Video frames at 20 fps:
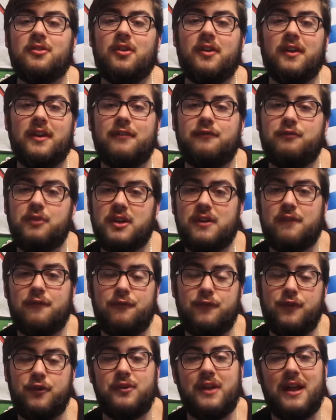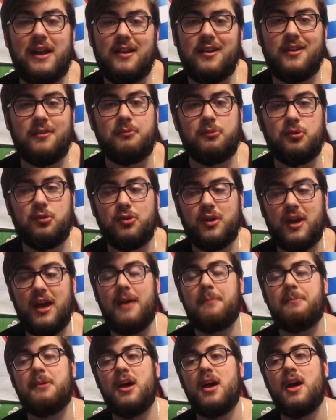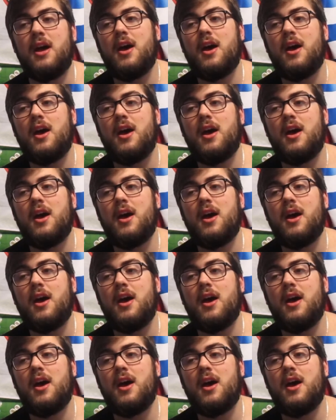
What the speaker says: on if we can fill that Liam Moore gap.